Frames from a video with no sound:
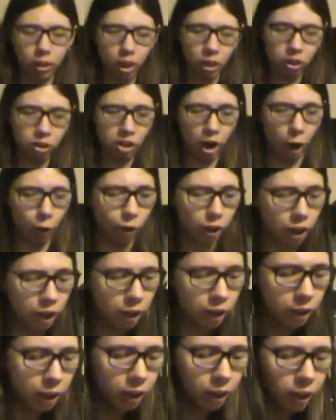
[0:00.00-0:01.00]
So,
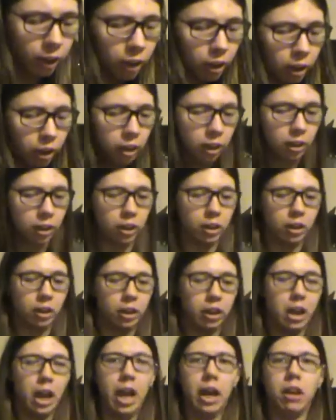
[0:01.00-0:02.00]

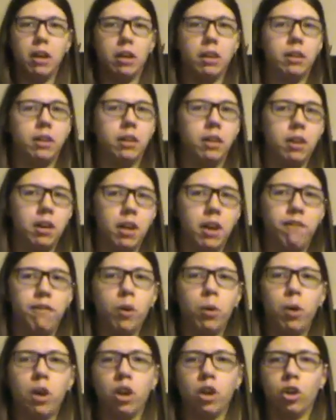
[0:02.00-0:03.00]
if
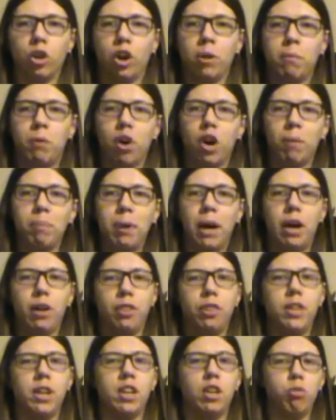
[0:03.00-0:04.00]
you want to learn more
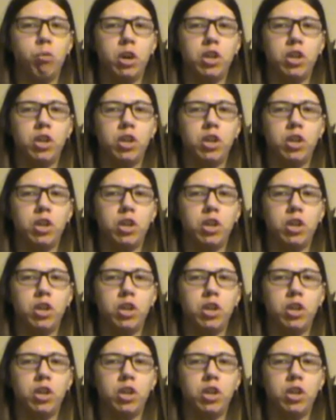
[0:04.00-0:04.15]
about this,